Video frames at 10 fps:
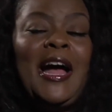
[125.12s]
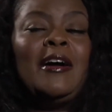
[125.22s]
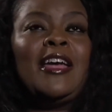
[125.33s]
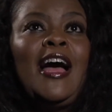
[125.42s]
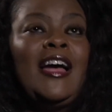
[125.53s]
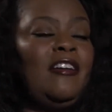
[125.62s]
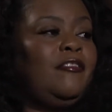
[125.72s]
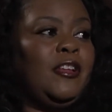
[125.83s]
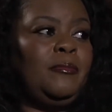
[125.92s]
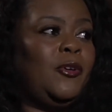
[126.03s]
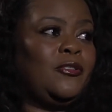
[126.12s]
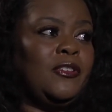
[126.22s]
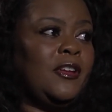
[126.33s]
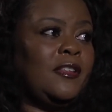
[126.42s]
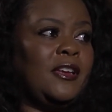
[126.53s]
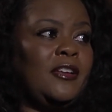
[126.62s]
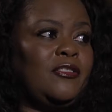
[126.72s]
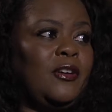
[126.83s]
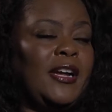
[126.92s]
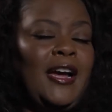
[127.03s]
I got really emotional the other night,
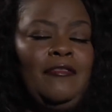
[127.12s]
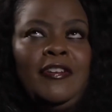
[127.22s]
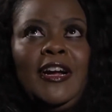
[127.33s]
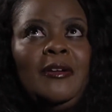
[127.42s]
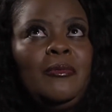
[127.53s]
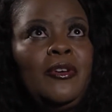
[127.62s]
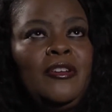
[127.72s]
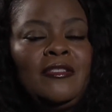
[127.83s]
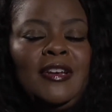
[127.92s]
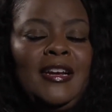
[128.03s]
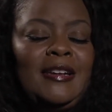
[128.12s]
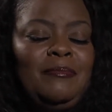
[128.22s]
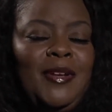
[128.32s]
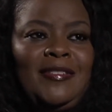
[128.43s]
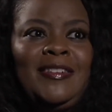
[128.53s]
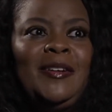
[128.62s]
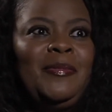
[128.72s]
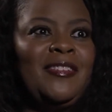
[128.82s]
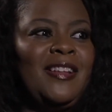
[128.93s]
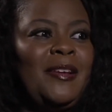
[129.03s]
so I forgot words and then I messed up,
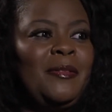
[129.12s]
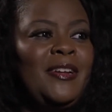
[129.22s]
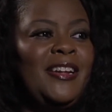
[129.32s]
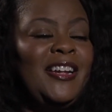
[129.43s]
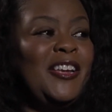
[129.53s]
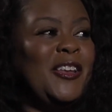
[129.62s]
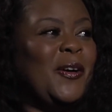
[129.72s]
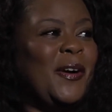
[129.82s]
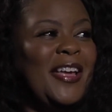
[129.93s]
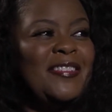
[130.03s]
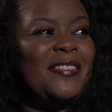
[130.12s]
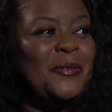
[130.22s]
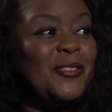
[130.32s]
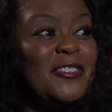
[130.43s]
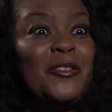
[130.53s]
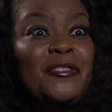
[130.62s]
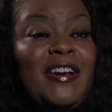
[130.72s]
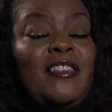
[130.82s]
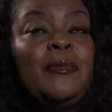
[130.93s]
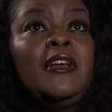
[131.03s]
and it's like, it was so
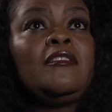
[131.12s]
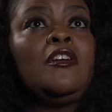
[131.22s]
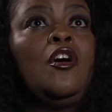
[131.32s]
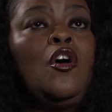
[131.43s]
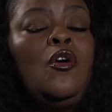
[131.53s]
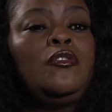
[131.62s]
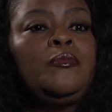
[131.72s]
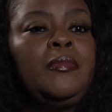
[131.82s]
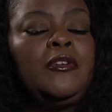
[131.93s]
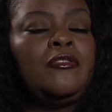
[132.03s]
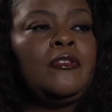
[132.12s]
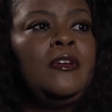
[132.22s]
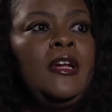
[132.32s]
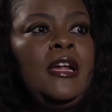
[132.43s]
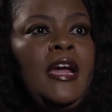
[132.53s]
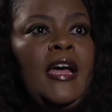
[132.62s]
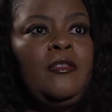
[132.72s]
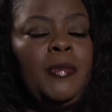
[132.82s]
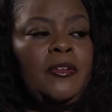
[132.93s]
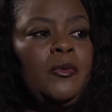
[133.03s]
crazy because the whole spiritual
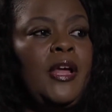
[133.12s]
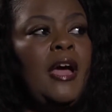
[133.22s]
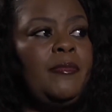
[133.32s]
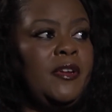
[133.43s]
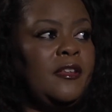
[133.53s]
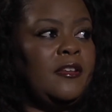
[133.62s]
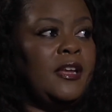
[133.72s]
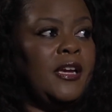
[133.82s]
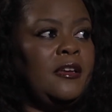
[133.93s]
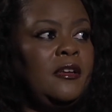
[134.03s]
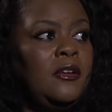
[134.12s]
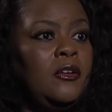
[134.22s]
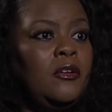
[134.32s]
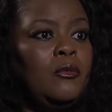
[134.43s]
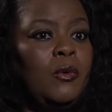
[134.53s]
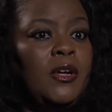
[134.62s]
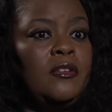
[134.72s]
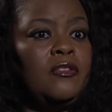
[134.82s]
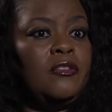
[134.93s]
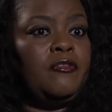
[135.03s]
aspect of what happened the other night
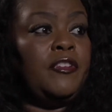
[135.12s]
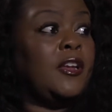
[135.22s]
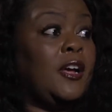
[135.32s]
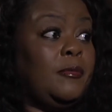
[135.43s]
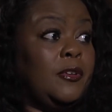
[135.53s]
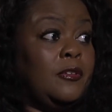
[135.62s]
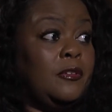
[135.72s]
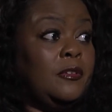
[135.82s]
was phenomenal.